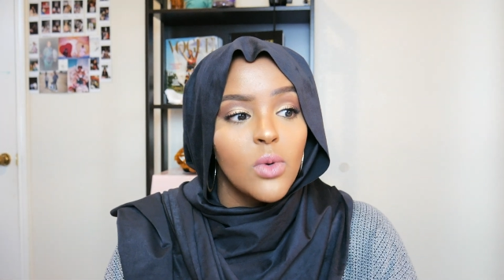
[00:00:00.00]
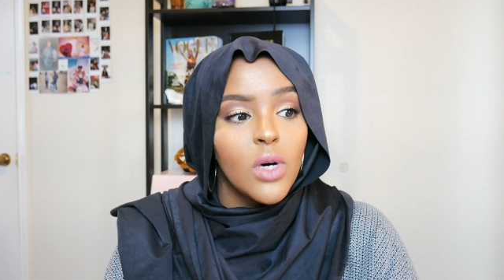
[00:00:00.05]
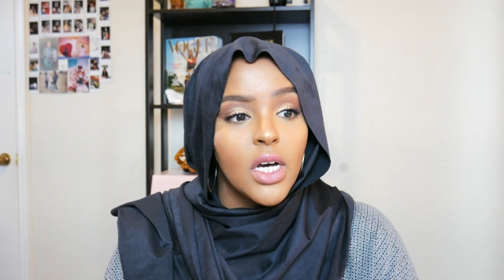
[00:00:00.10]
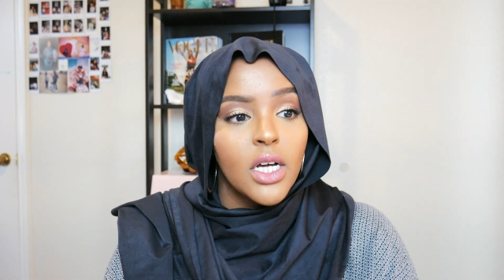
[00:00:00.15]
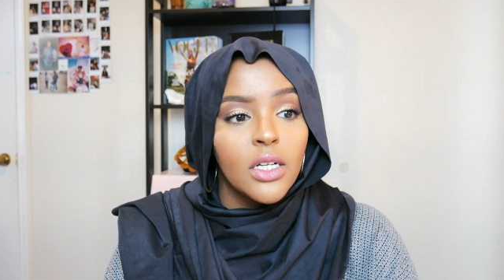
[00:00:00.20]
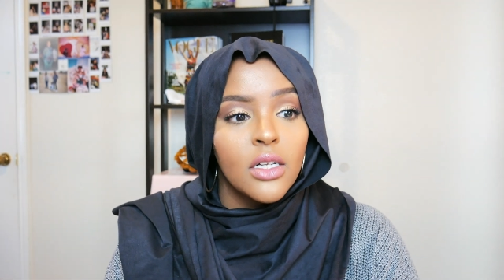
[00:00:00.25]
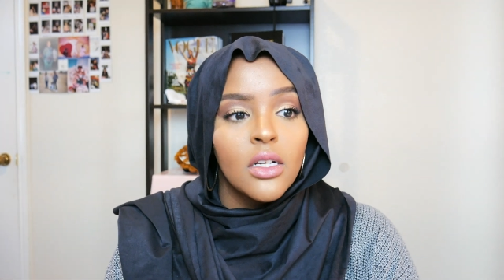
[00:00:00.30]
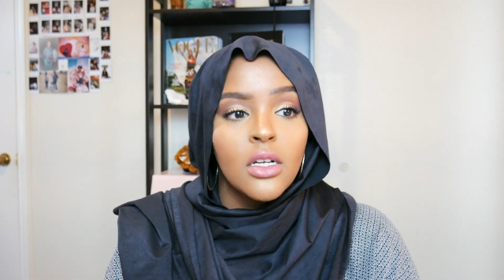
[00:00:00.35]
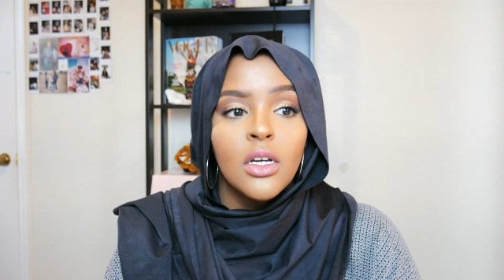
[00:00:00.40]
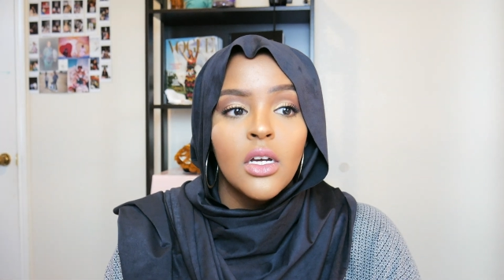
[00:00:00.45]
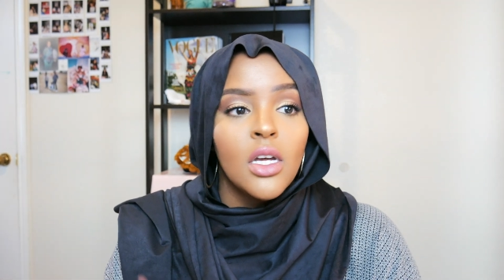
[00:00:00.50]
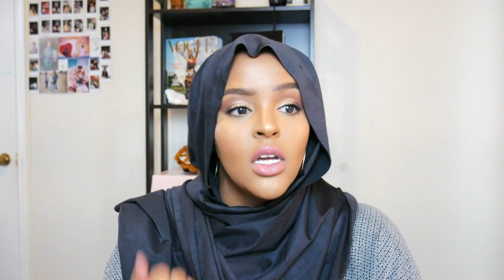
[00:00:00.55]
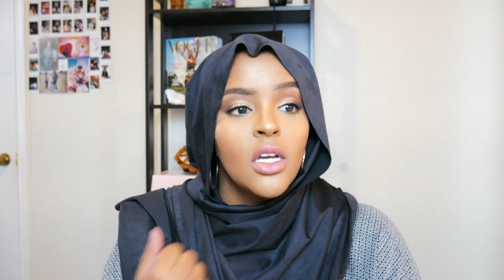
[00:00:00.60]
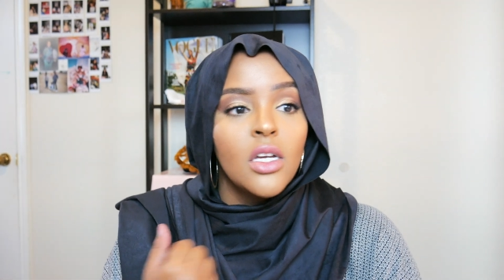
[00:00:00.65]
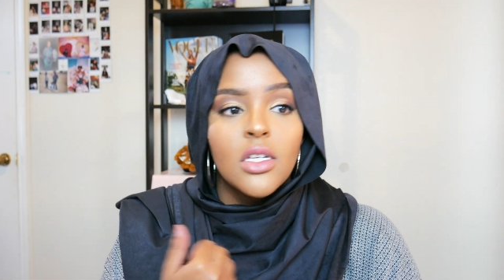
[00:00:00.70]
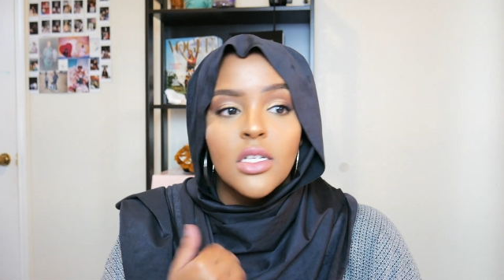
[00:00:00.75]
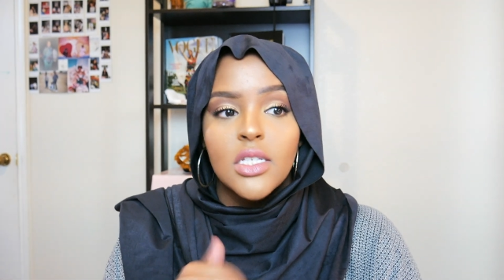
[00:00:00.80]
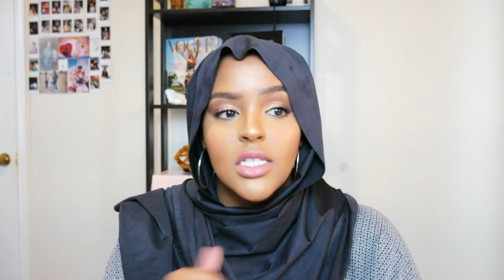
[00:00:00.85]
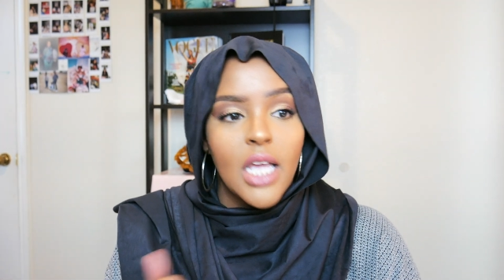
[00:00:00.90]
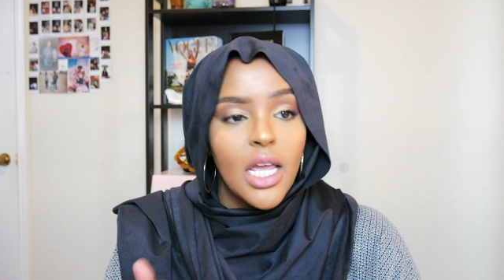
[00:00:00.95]
one,
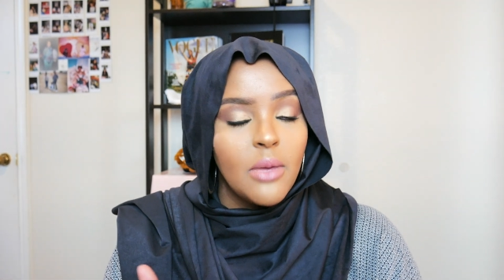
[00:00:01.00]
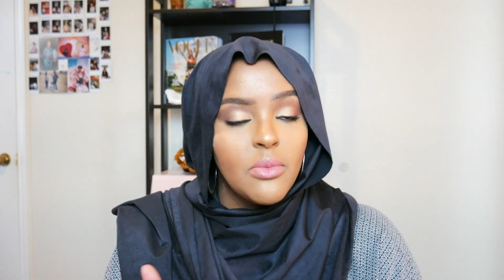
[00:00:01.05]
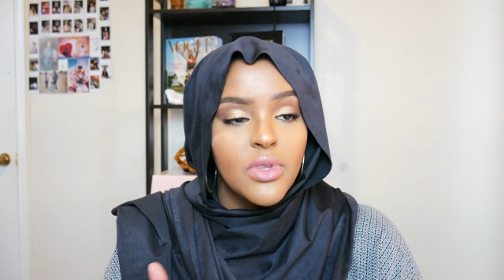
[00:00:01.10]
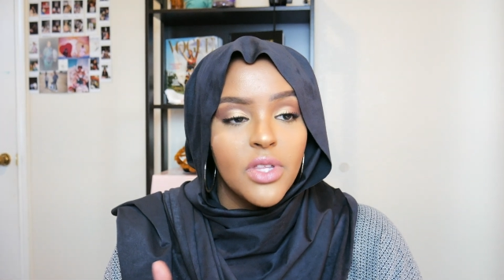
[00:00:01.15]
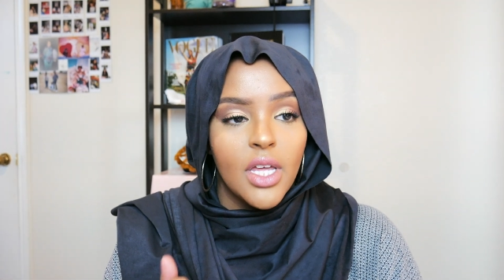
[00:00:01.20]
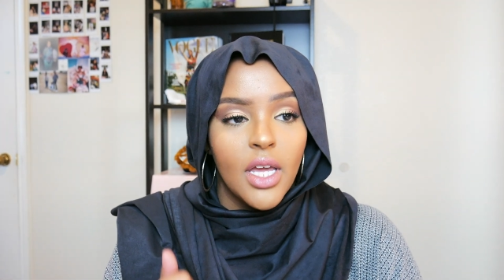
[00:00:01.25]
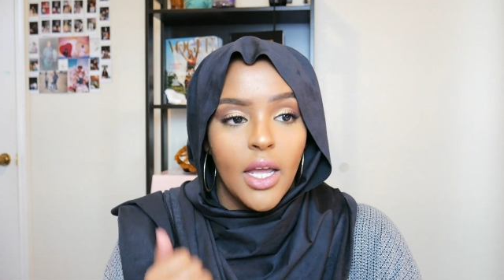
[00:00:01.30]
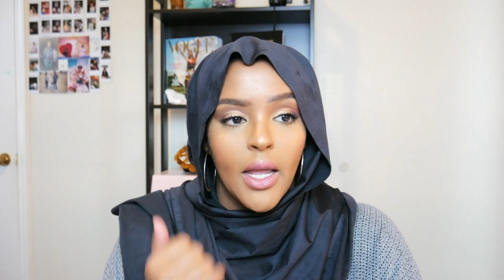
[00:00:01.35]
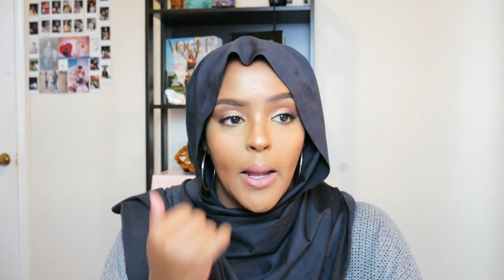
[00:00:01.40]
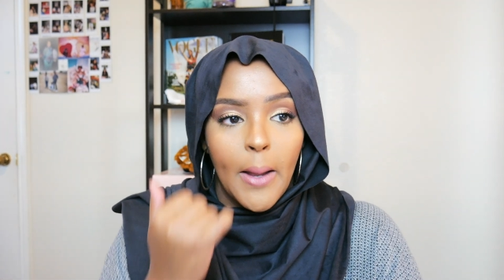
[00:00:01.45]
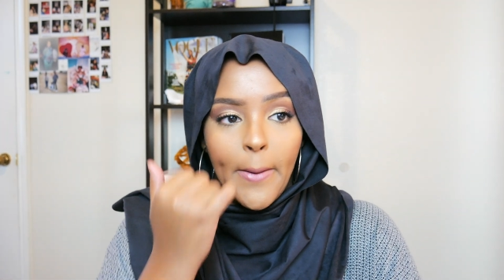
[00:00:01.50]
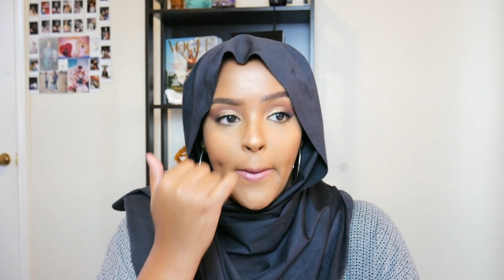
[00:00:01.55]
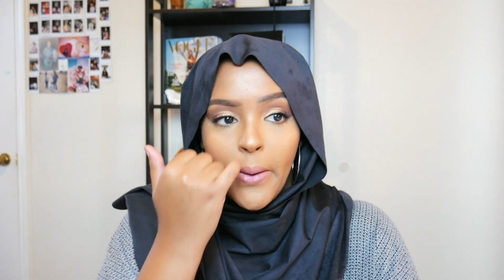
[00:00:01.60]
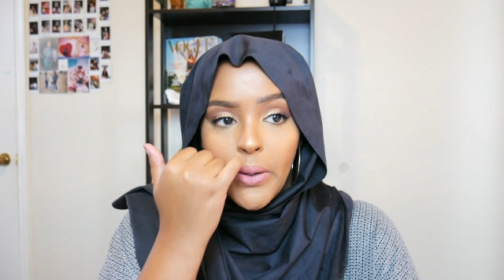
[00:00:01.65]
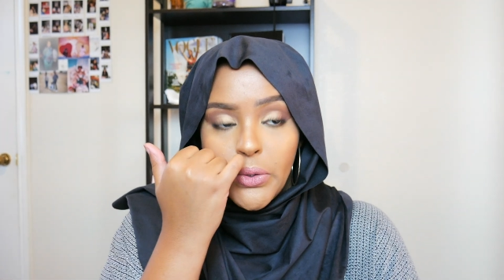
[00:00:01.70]
same thing.